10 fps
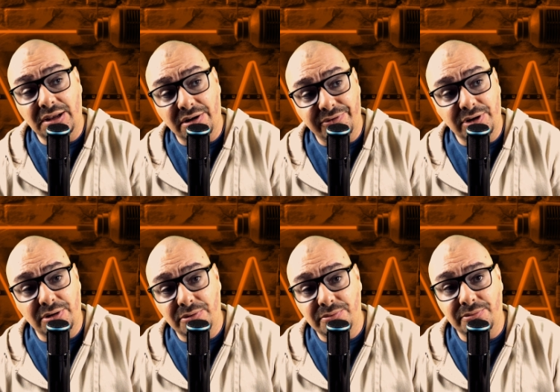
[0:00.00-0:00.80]
an
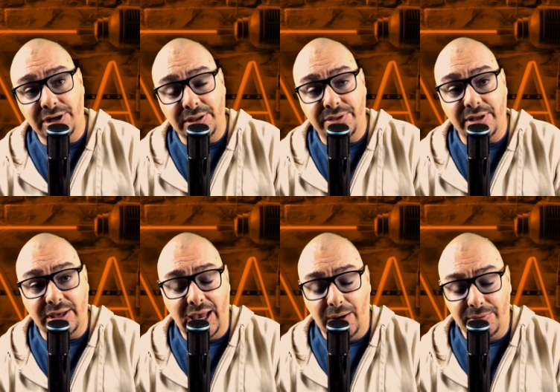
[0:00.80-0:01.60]
interview with a
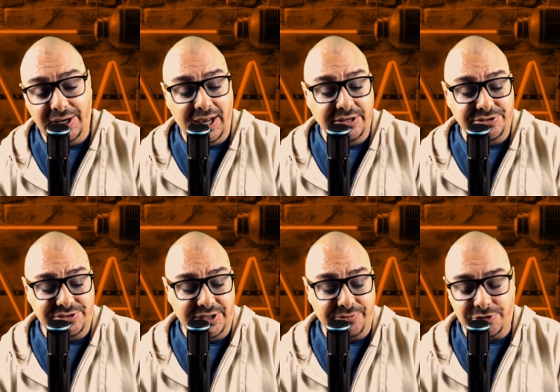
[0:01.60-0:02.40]
gambling
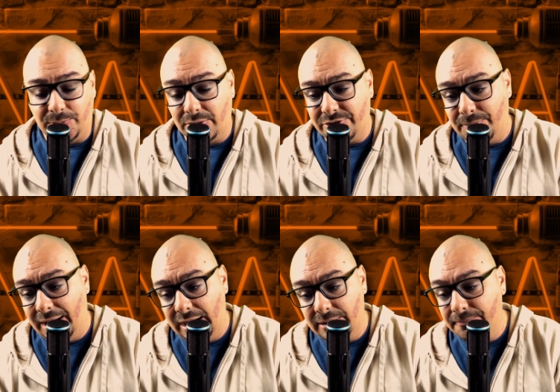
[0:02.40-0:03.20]
agency for sports
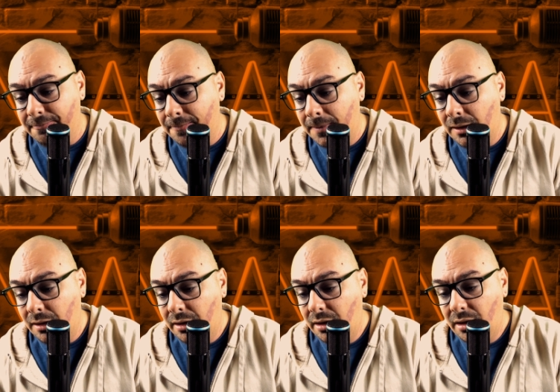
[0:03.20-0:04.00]
betting.
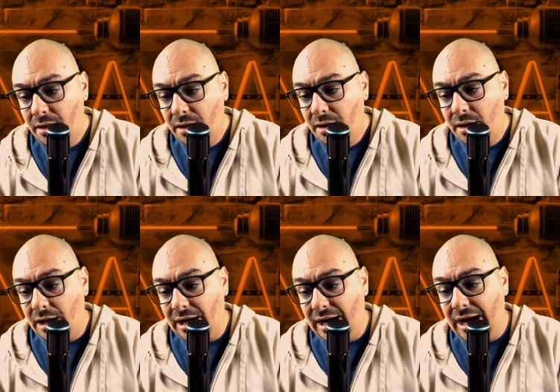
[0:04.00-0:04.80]

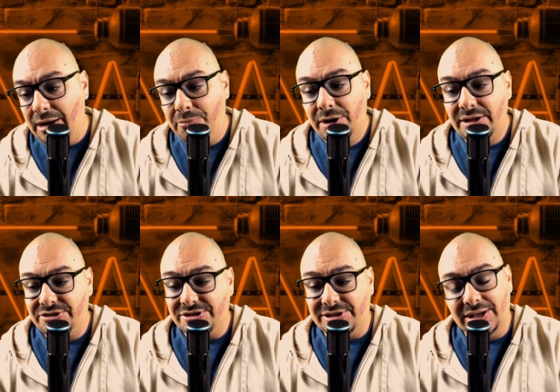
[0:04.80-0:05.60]
And I, really
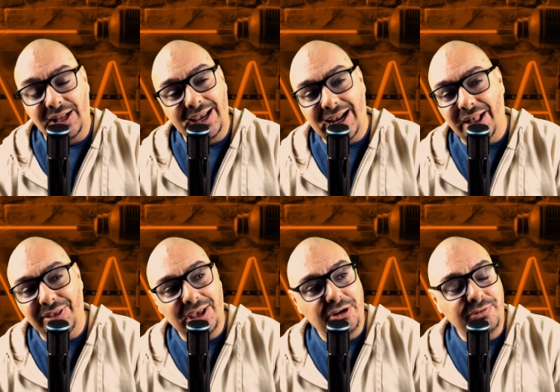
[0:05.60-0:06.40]
just didn't like how
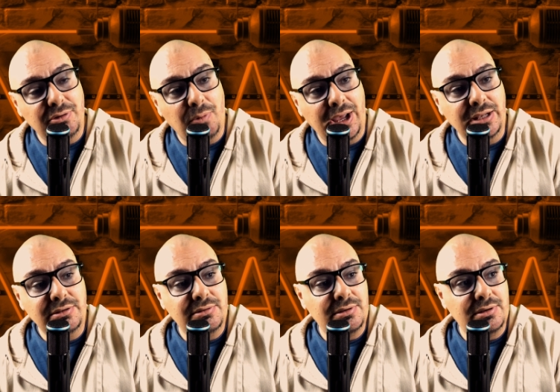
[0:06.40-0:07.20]
the interview went.
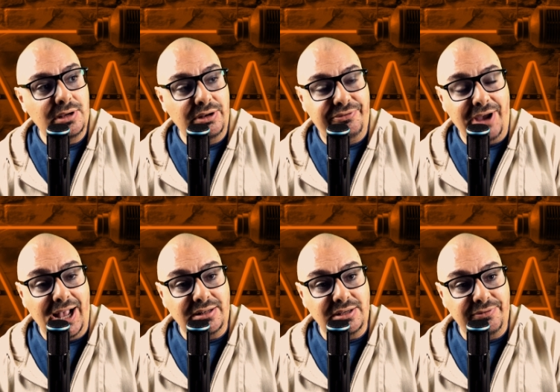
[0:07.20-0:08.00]
In
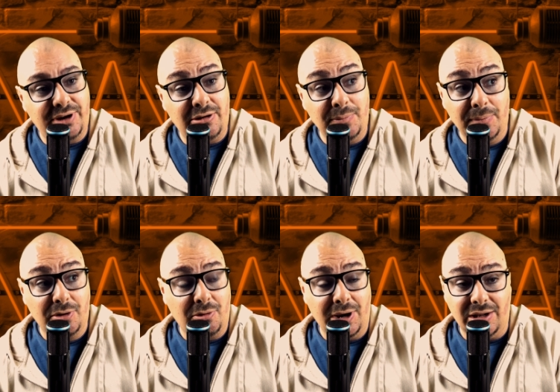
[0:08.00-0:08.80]
fact, if I remember
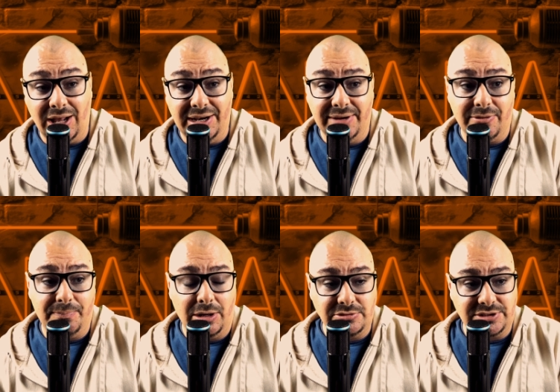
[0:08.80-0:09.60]
correctly, I never
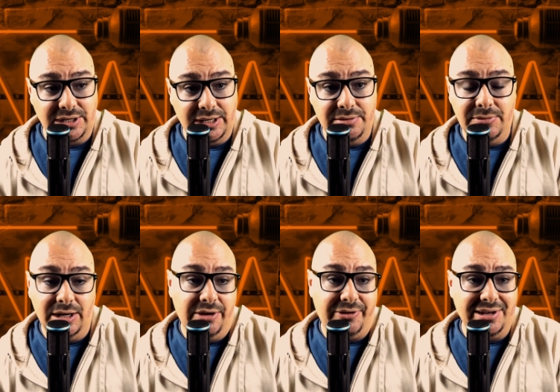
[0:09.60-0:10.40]
posted it.
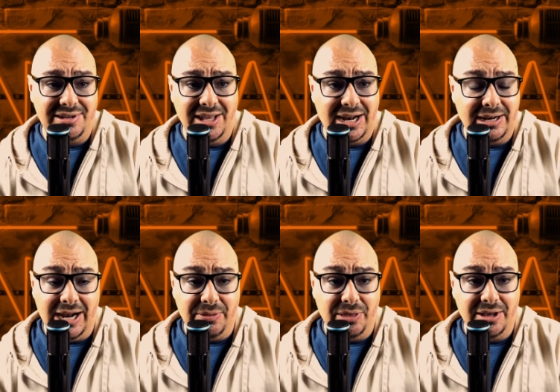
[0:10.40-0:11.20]
And if I did, I,
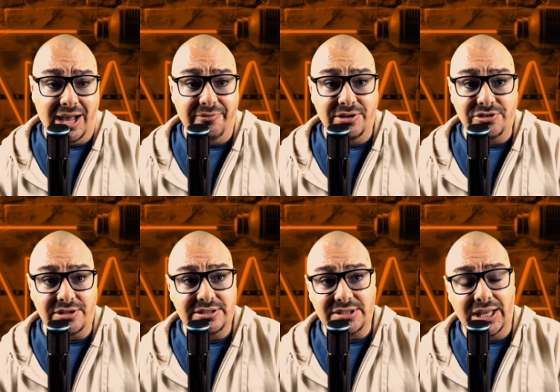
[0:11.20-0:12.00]
I think I
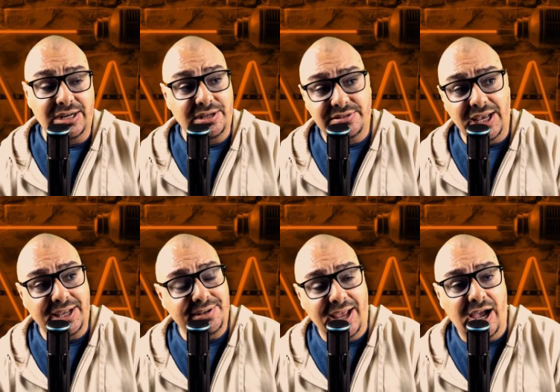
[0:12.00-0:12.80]
eventually decided to
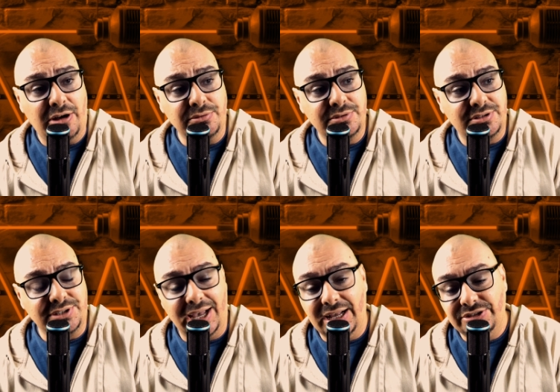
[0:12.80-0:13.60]
take it down because
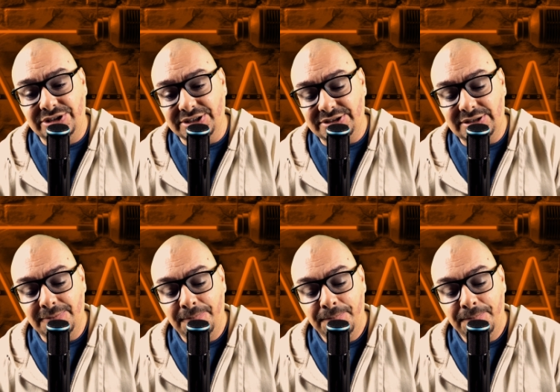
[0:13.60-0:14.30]
I just,